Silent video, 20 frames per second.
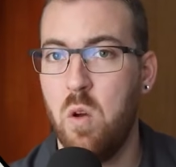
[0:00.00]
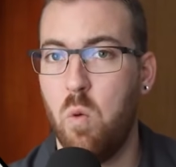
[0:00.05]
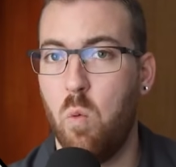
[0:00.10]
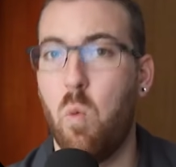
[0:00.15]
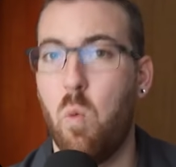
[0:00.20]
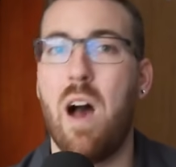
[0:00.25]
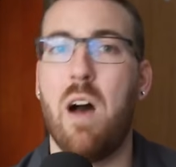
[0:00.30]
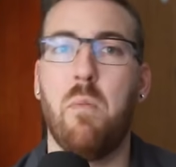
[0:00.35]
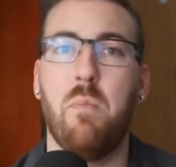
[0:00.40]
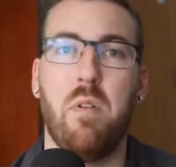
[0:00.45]

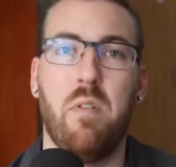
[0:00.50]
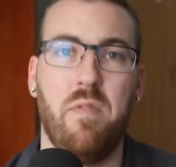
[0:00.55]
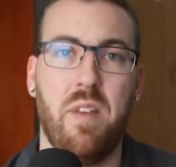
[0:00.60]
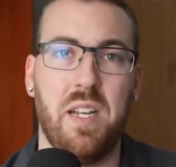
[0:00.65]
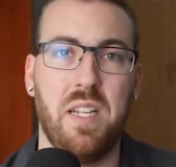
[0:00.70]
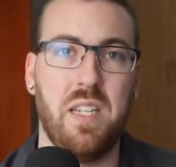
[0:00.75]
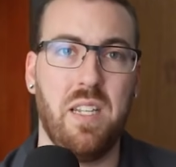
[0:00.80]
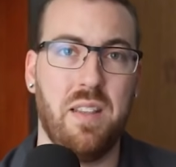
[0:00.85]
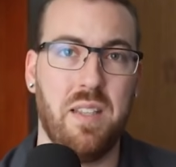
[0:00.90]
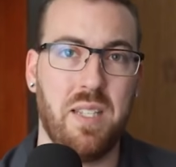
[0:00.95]
while
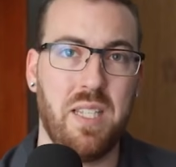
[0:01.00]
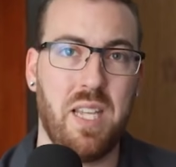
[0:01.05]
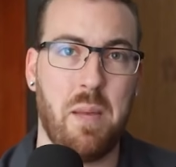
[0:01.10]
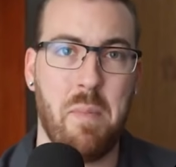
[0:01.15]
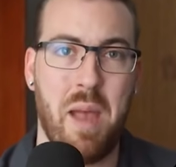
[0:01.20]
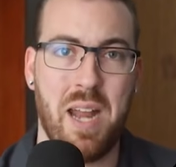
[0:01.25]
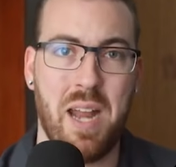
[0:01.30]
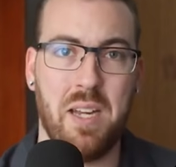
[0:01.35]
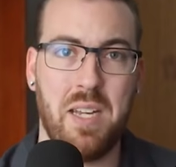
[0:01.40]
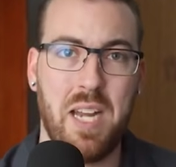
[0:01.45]
preventing the
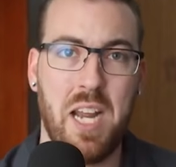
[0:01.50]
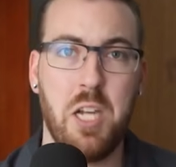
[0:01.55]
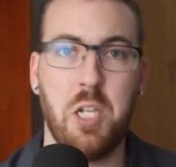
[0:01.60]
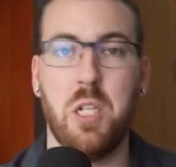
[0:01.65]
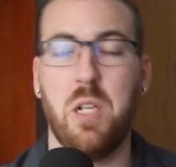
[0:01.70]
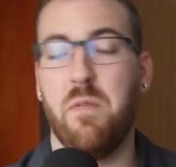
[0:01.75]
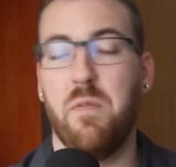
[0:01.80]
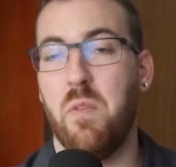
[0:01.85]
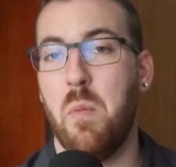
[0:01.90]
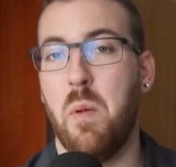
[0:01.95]
same
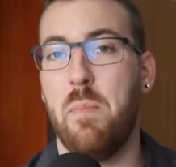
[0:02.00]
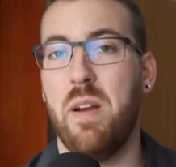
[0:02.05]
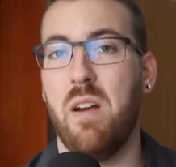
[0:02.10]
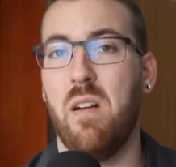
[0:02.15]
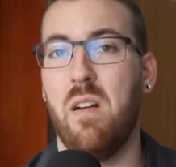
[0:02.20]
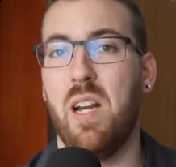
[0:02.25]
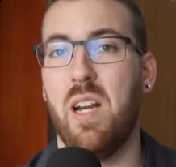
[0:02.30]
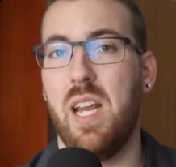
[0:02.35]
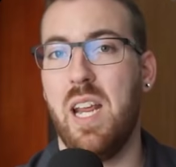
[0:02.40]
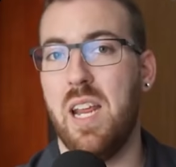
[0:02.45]
annotation from
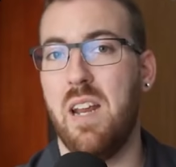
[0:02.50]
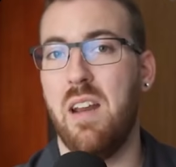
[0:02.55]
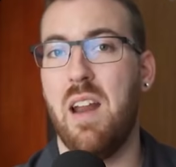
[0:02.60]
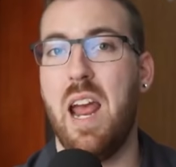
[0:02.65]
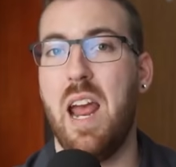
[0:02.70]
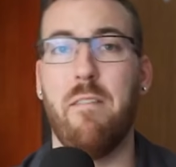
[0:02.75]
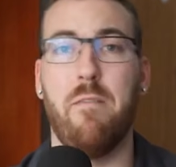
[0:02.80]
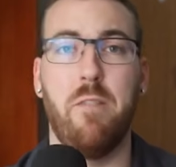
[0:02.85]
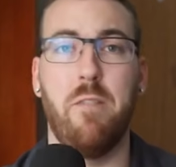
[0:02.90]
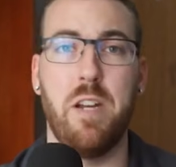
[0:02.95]
appearing in
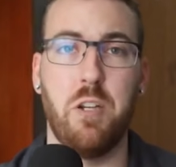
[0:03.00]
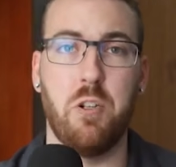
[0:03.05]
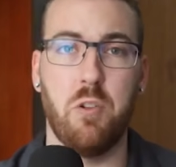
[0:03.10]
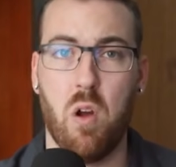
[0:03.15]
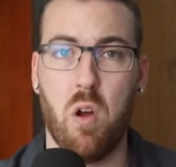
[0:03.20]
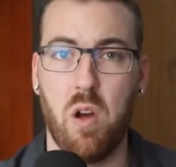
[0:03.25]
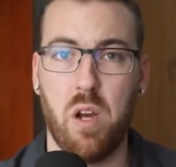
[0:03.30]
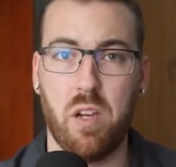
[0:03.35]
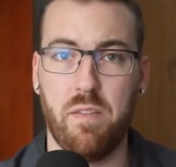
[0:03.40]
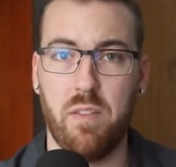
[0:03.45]
every
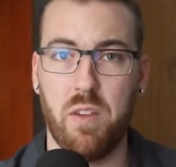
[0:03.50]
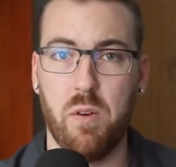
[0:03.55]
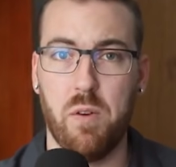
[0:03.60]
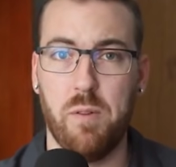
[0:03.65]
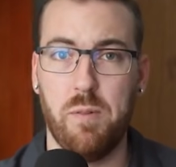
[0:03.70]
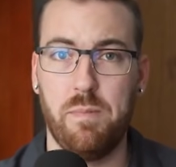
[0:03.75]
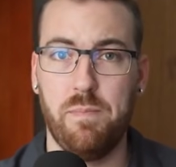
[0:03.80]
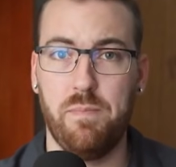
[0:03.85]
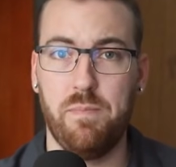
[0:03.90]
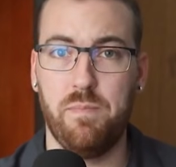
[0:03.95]
drawing view.